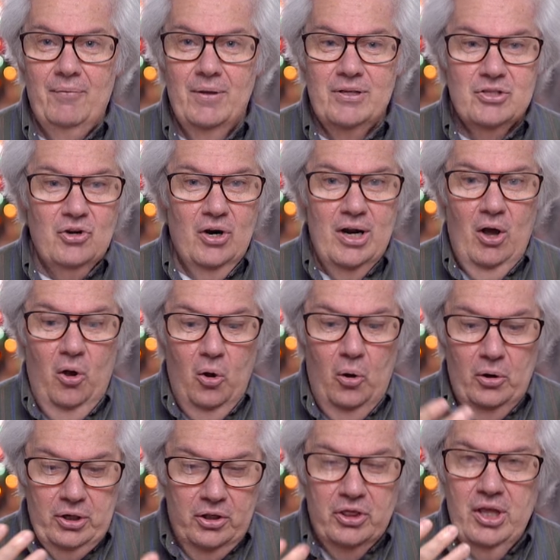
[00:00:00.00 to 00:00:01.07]
that's going to
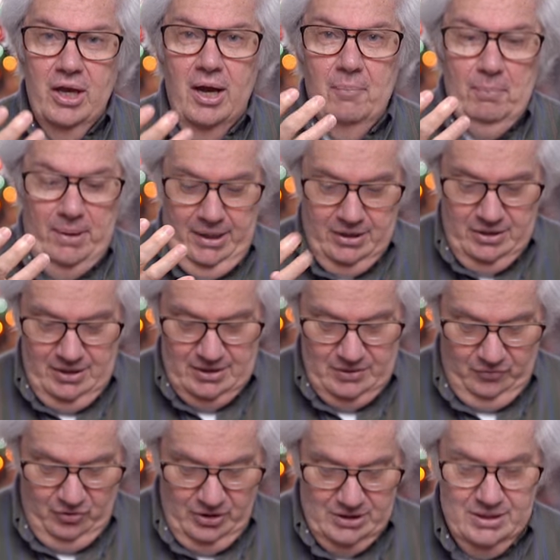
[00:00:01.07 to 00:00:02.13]
hold a thing up like
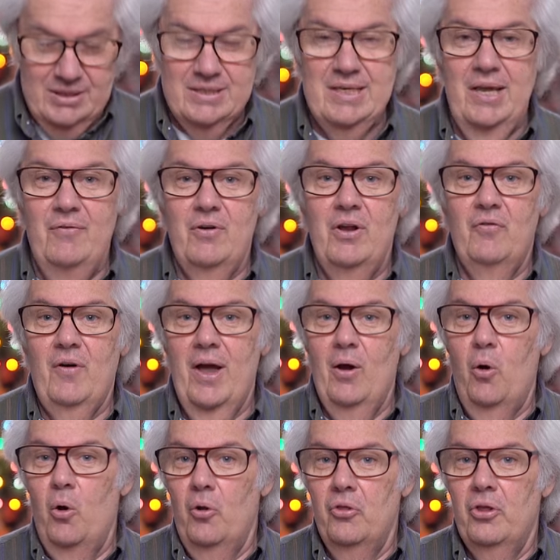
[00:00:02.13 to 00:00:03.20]
this, for instance, even if I
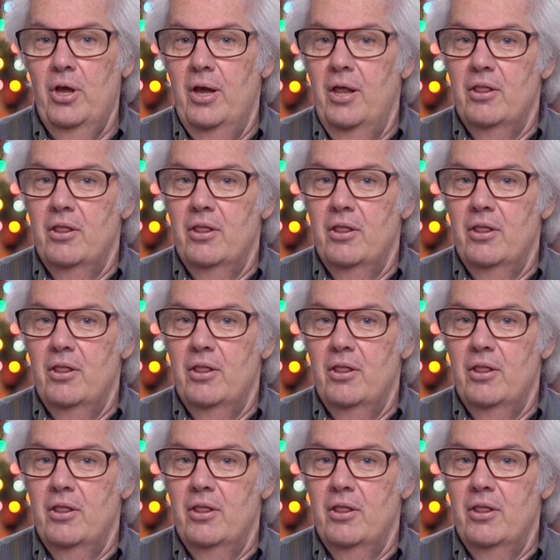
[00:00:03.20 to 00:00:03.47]
hold